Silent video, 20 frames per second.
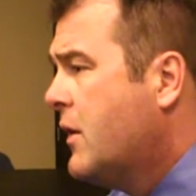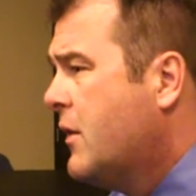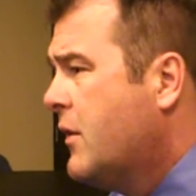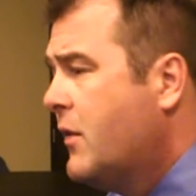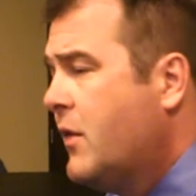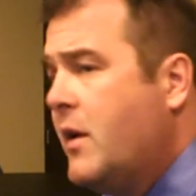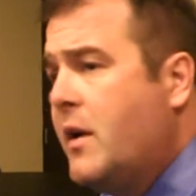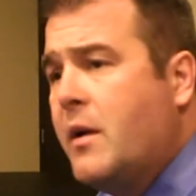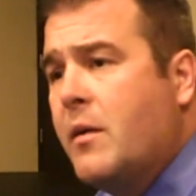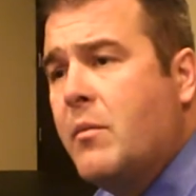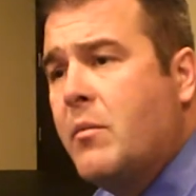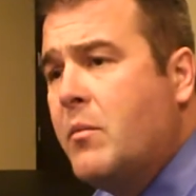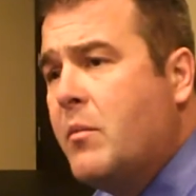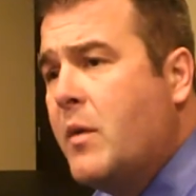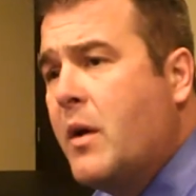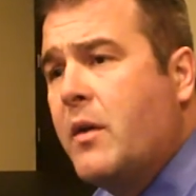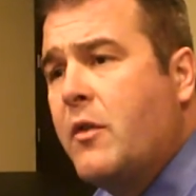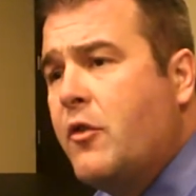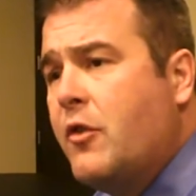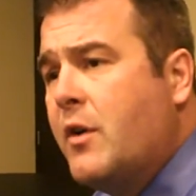to say. I'm
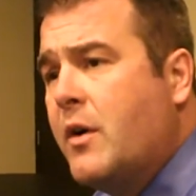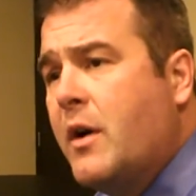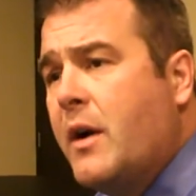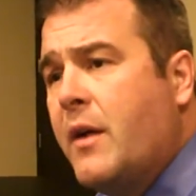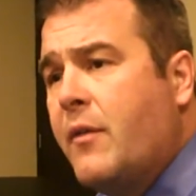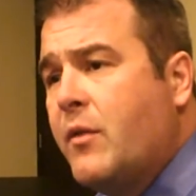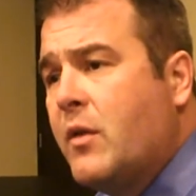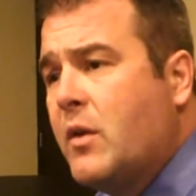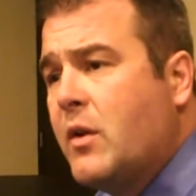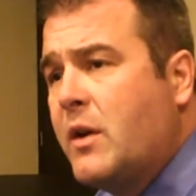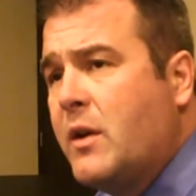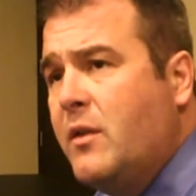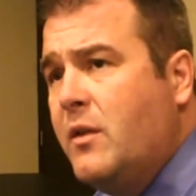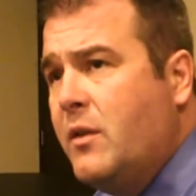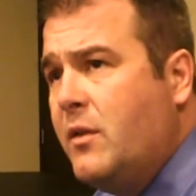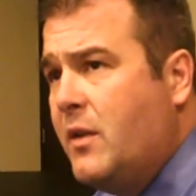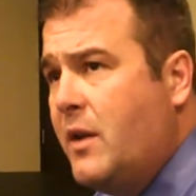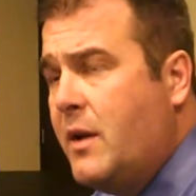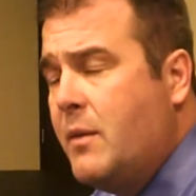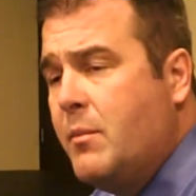not sure. I'd have to look at
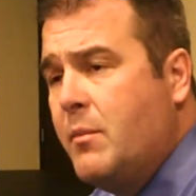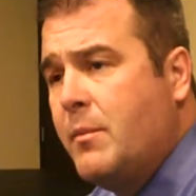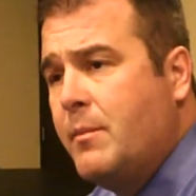the tape.